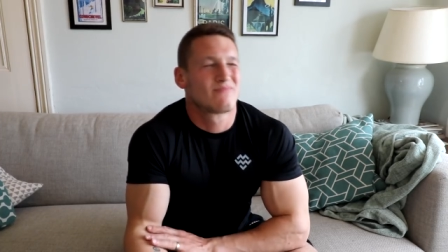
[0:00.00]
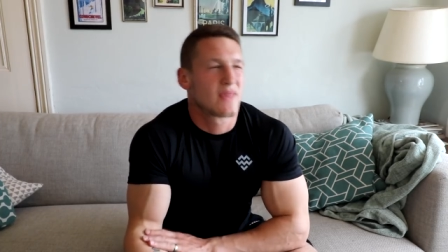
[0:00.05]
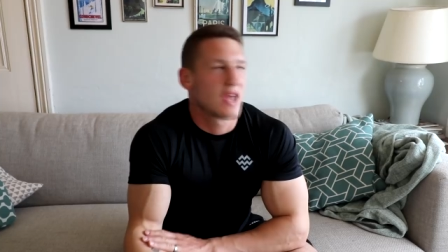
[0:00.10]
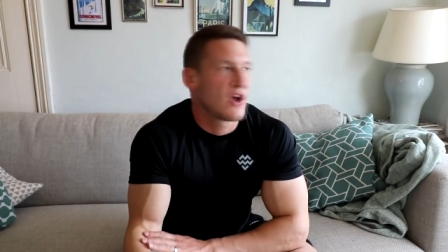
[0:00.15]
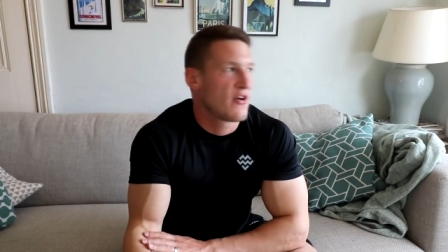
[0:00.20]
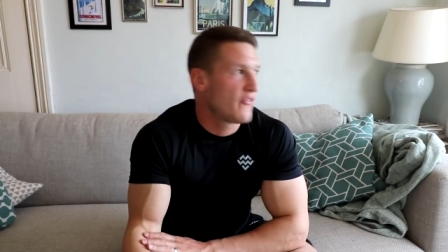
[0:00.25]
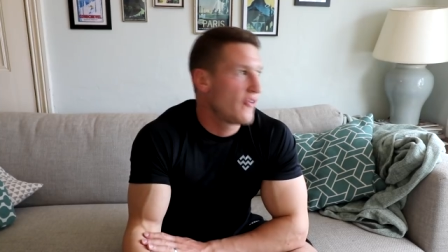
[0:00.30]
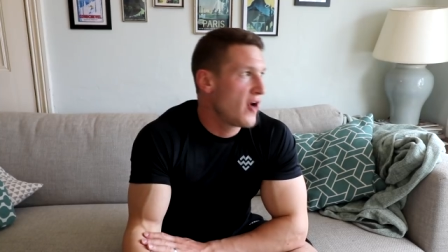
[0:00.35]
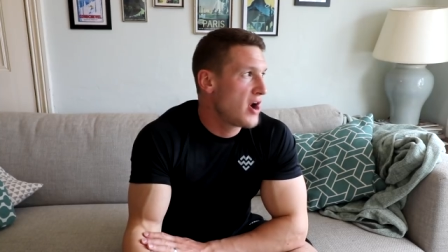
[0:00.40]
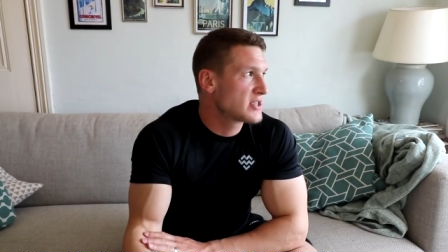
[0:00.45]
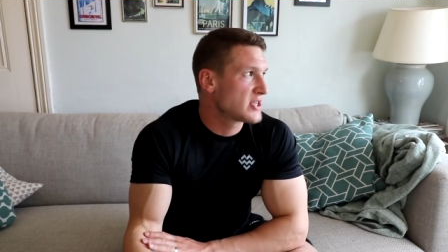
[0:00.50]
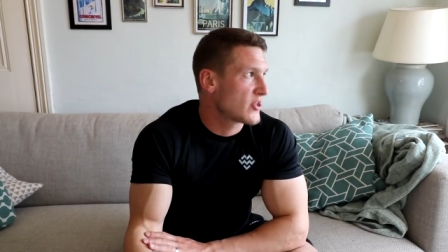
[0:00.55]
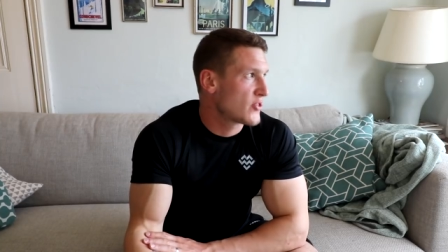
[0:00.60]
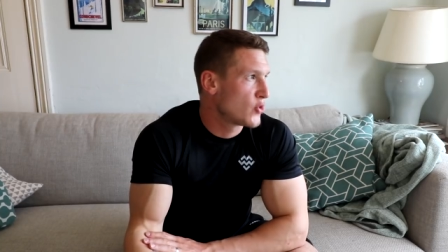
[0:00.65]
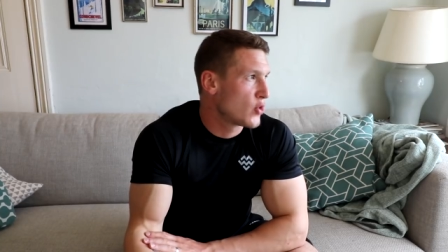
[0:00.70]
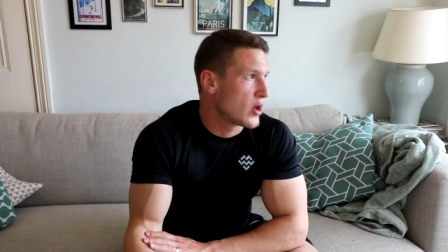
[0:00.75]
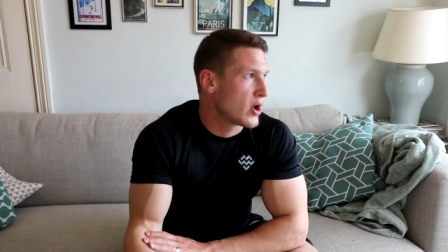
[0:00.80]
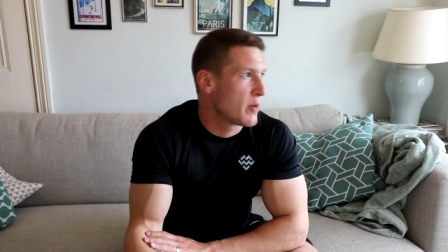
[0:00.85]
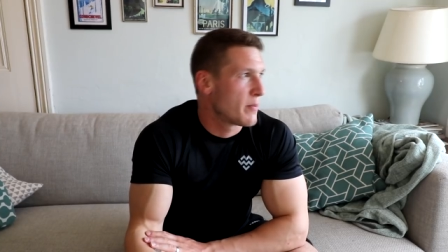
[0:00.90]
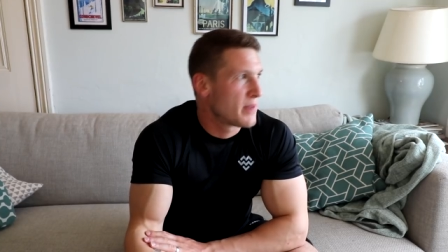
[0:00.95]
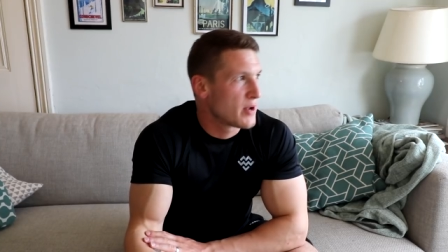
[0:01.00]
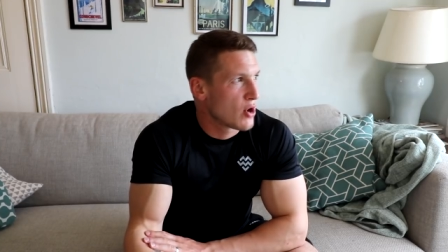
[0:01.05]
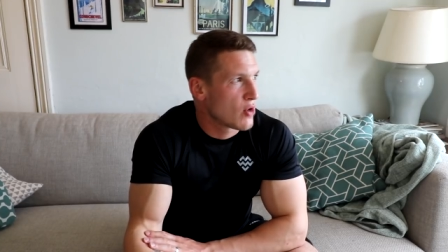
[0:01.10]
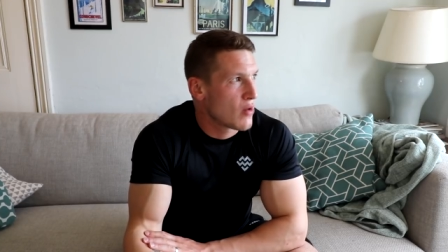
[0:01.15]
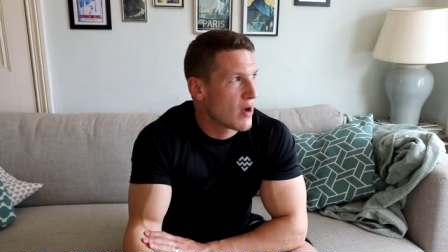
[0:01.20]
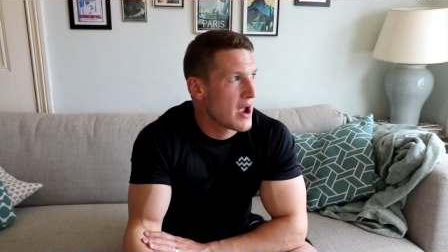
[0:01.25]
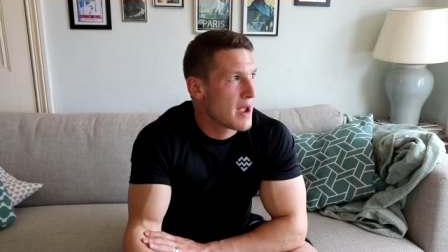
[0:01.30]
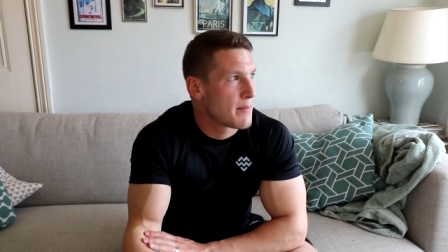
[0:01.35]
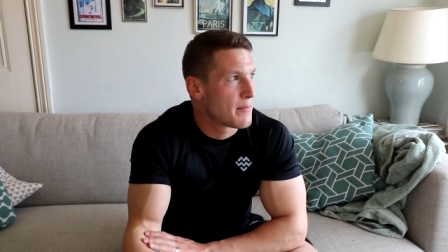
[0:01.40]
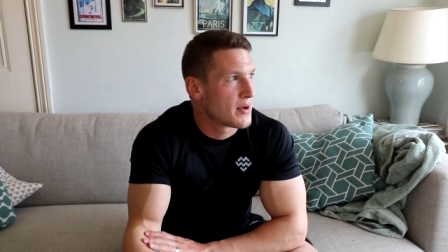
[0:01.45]
at first I thought it would be
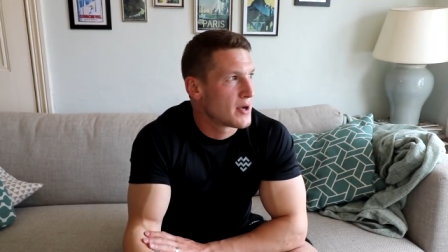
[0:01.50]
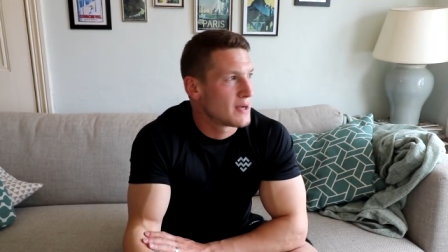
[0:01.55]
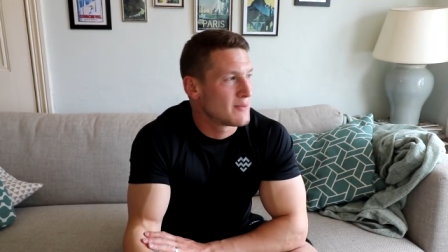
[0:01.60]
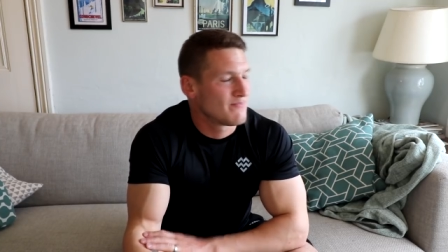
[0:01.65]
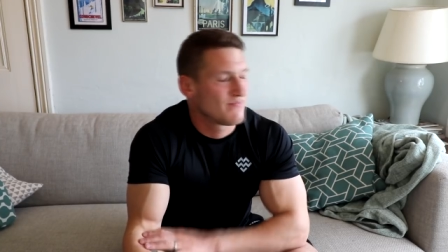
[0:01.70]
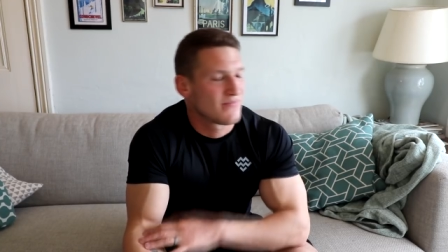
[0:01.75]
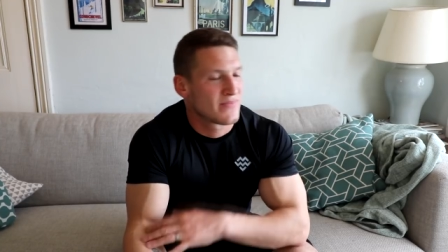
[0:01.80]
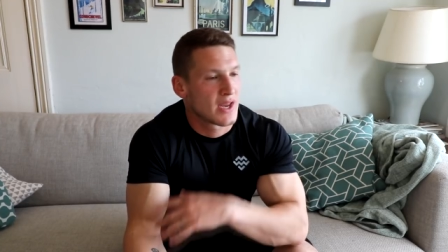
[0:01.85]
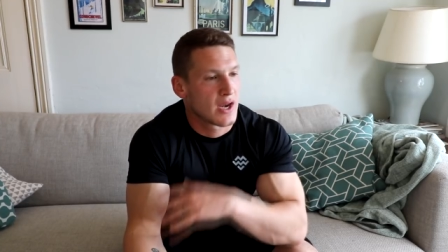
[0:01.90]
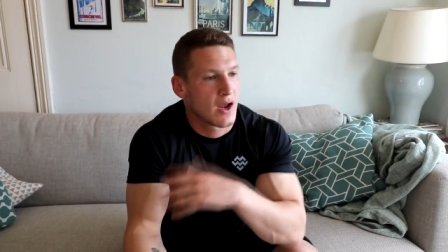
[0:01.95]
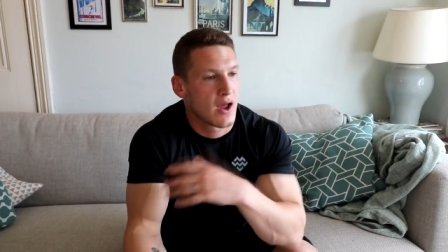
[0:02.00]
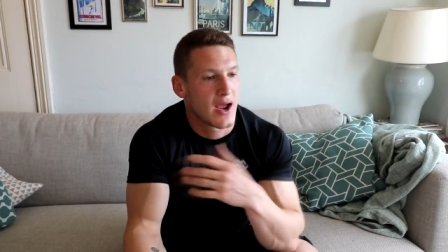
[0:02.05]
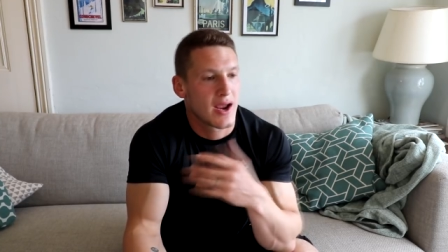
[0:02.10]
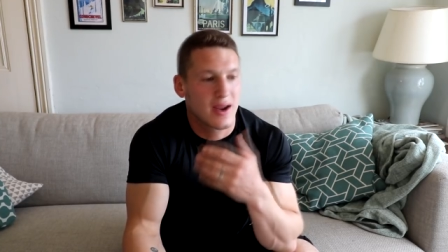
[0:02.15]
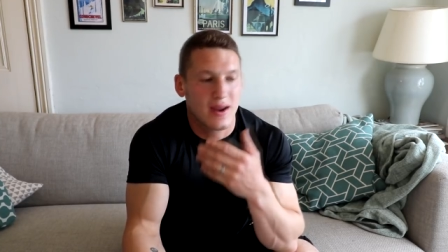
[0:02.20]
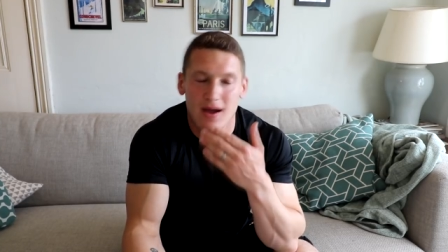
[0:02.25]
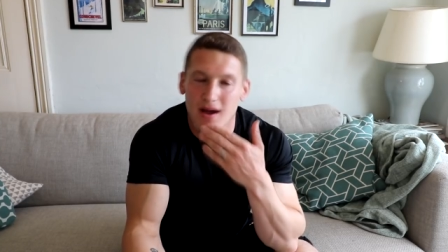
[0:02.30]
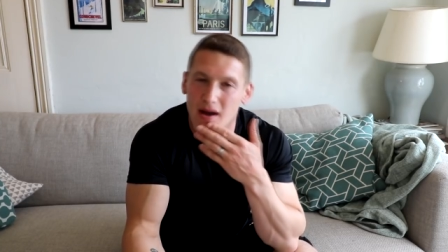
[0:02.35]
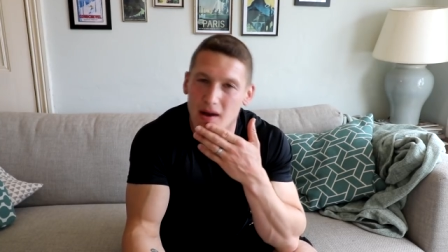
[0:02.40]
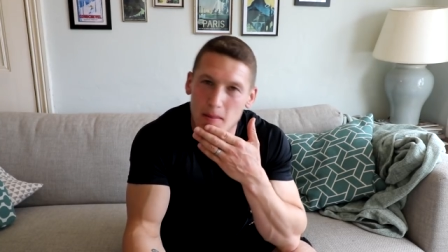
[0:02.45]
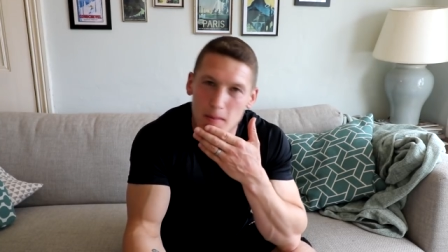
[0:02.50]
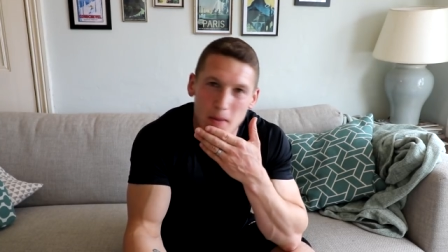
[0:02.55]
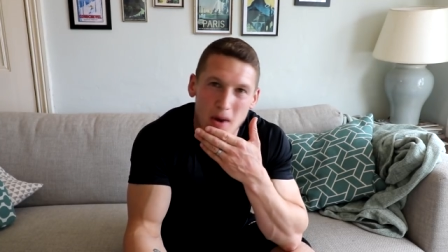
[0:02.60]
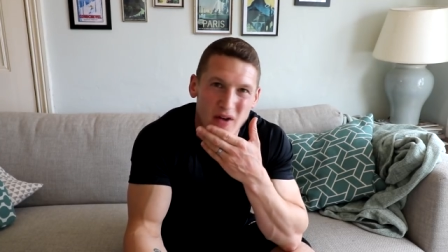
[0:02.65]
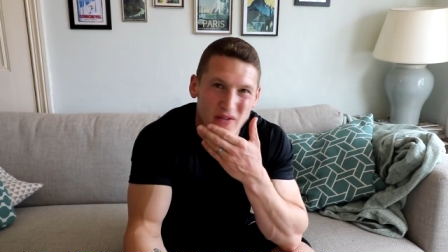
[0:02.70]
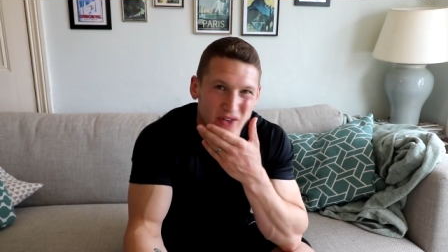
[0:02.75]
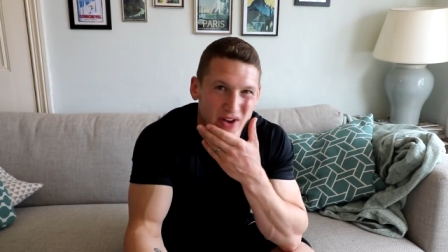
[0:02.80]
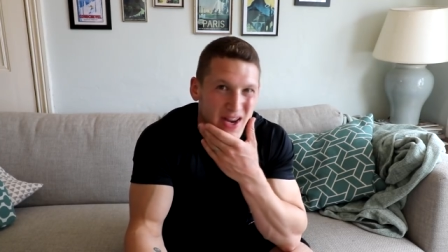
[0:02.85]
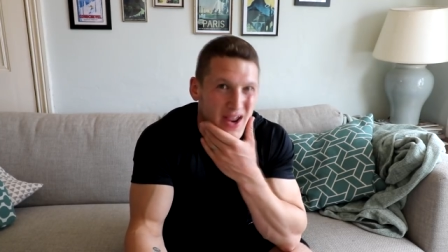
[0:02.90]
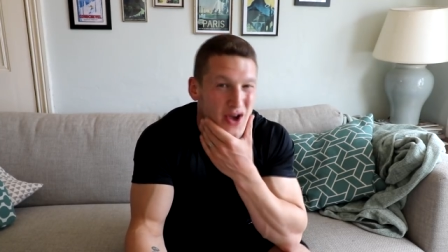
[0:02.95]
alright, but like
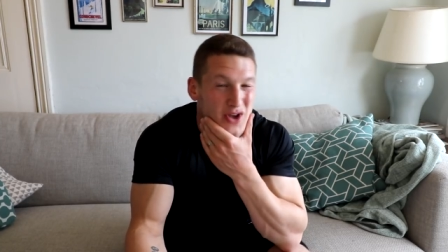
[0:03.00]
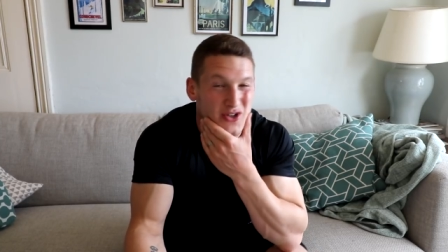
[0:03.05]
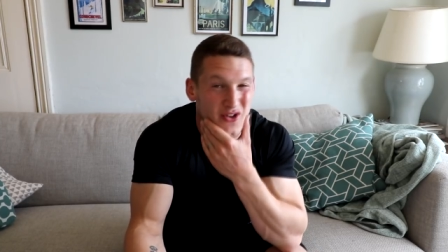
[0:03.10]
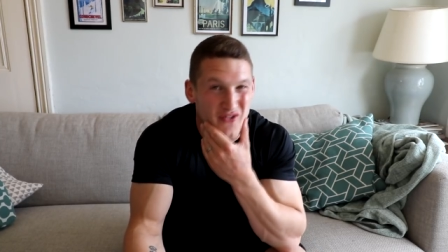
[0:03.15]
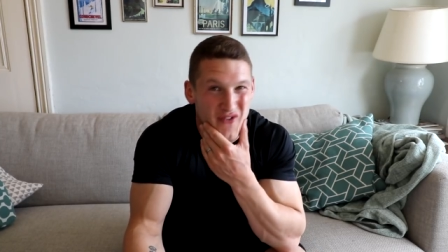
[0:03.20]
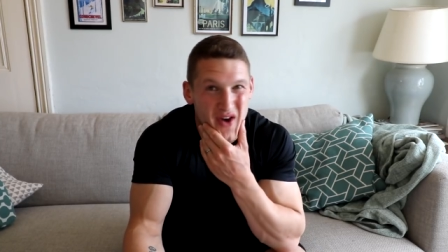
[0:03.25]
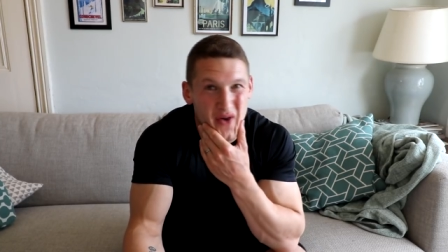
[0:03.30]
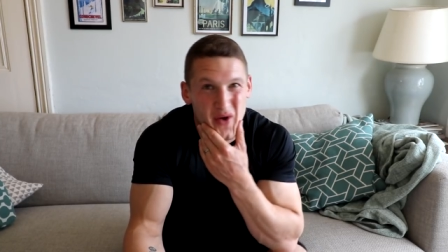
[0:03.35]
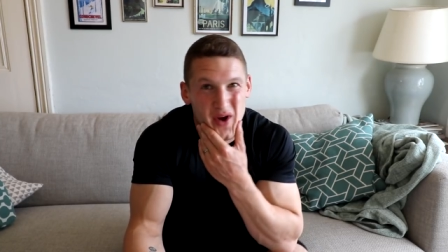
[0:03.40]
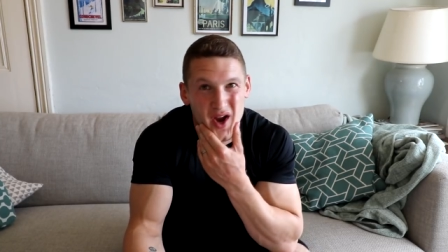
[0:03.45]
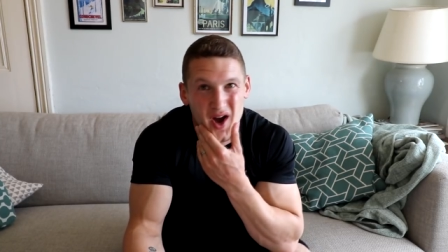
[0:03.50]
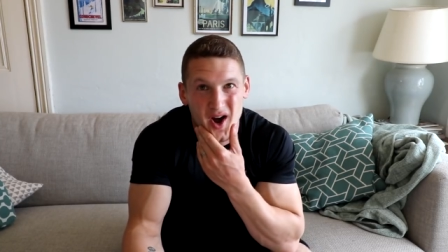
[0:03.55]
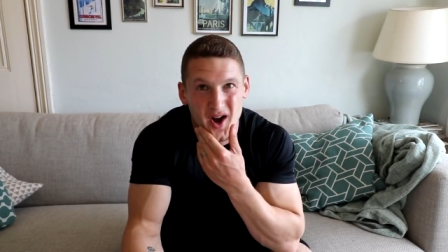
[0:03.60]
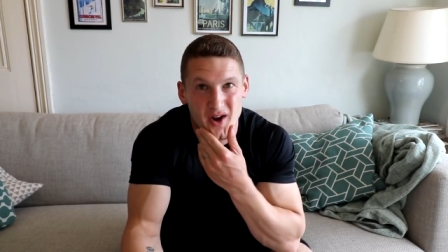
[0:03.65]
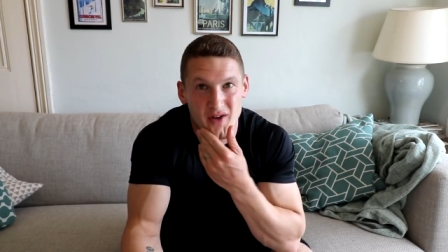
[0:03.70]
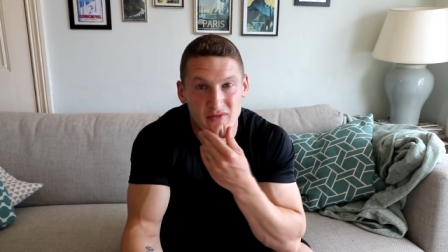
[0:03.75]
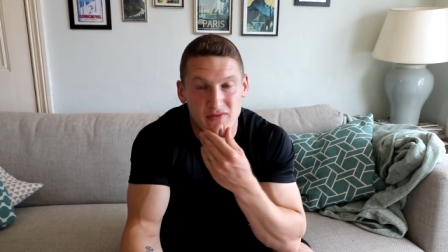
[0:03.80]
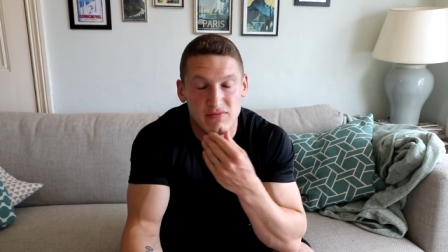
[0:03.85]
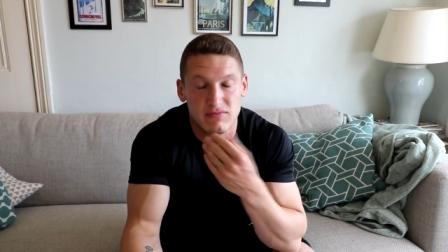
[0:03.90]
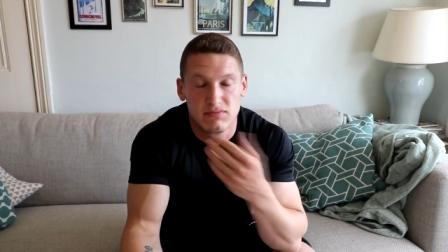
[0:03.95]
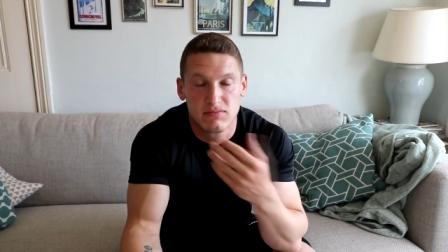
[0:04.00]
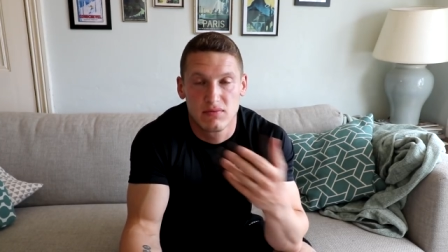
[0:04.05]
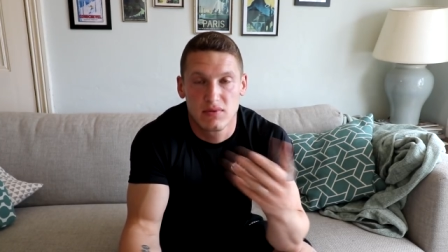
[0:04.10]
my videos are very kind of,